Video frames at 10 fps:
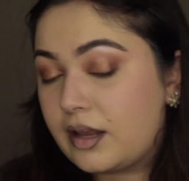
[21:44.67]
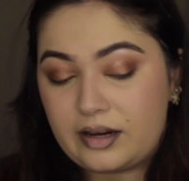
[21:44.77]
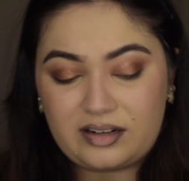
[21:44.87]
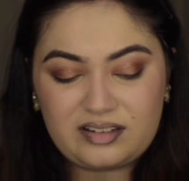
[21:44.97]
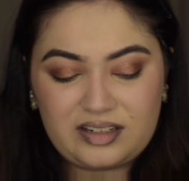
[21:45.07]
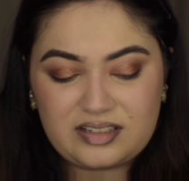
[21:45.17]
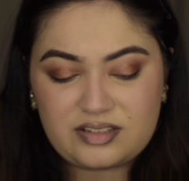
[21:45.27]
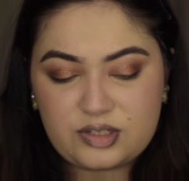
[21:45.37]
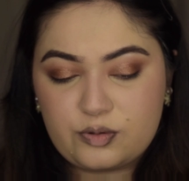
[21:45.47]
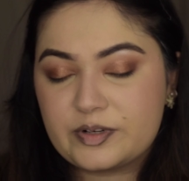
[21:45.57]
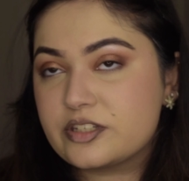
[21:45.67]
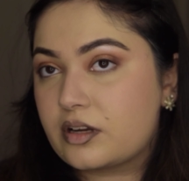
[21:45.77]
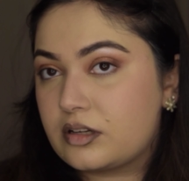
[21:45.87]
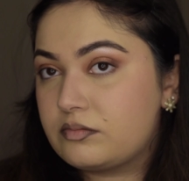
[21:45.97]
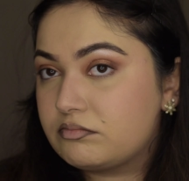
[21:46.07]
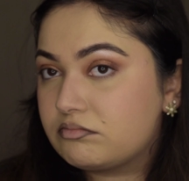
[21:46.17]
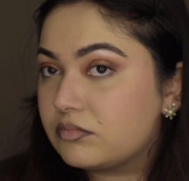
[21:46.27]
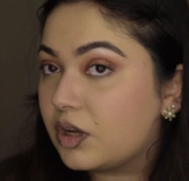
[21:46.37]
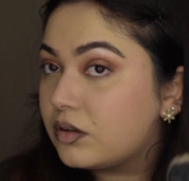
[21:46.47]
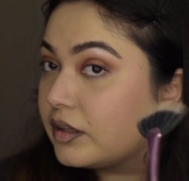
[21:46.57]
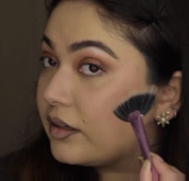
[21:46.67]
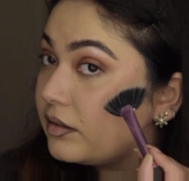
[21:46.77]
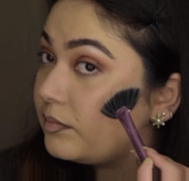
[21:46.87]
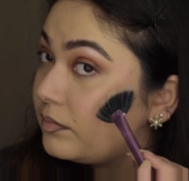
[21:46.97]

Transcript: And it's super subtle, not like